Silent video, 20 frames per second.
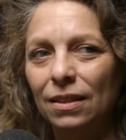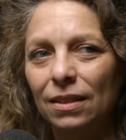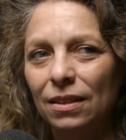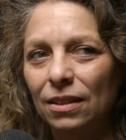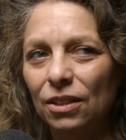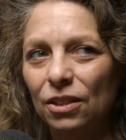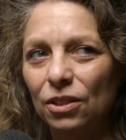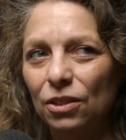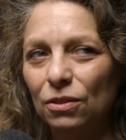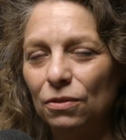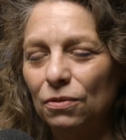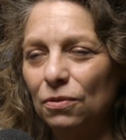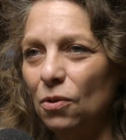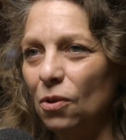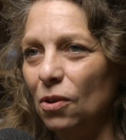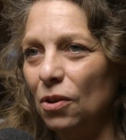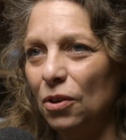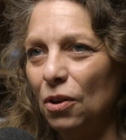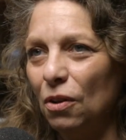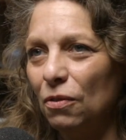You could have
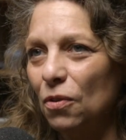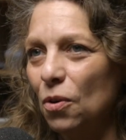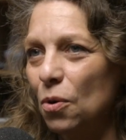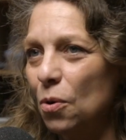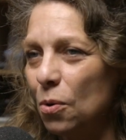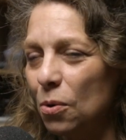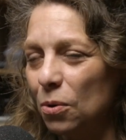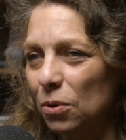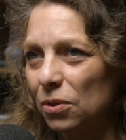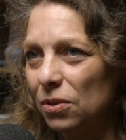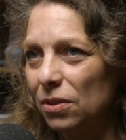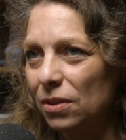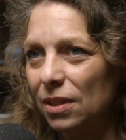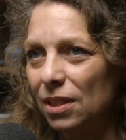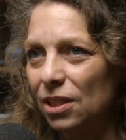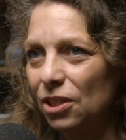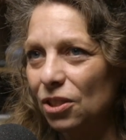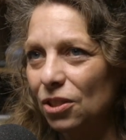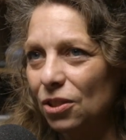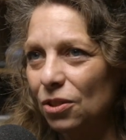fallen off a horse and
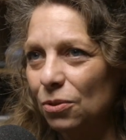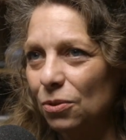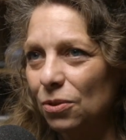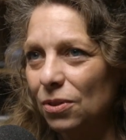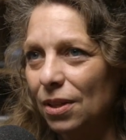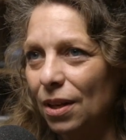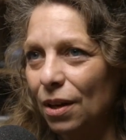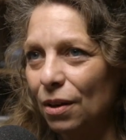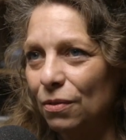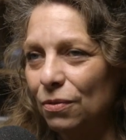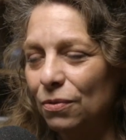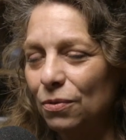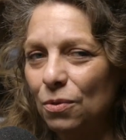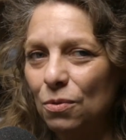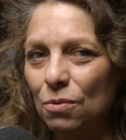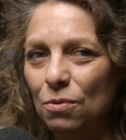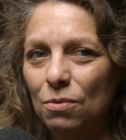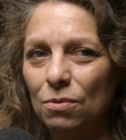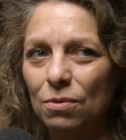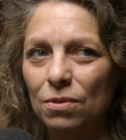injured yourself,
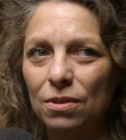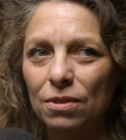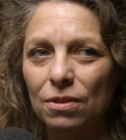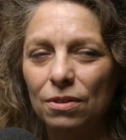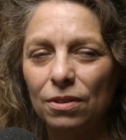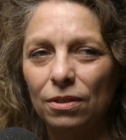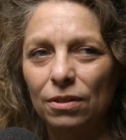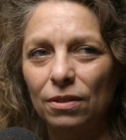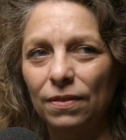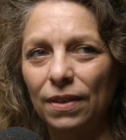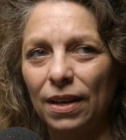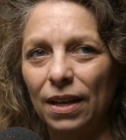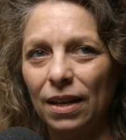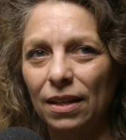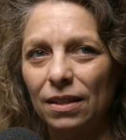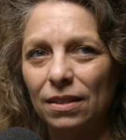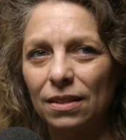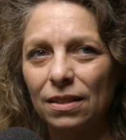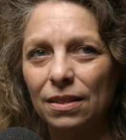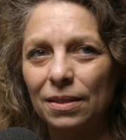or you could have
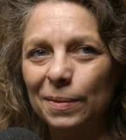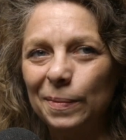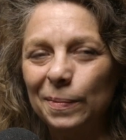had